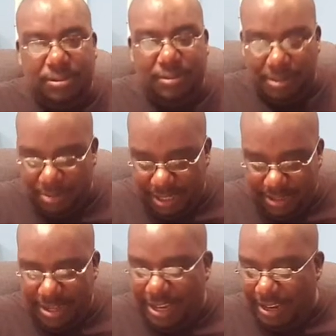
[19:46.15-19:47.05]

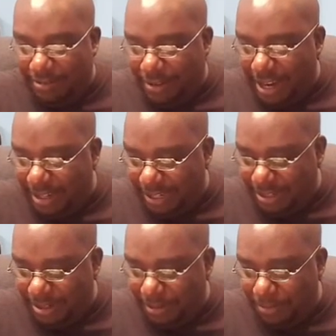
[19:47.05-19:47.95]
well, in fact, let's
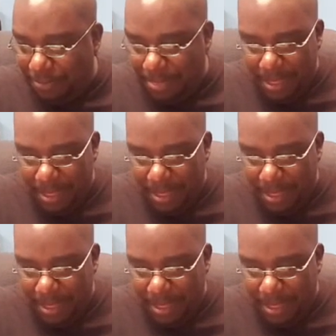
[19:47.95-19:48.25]
go.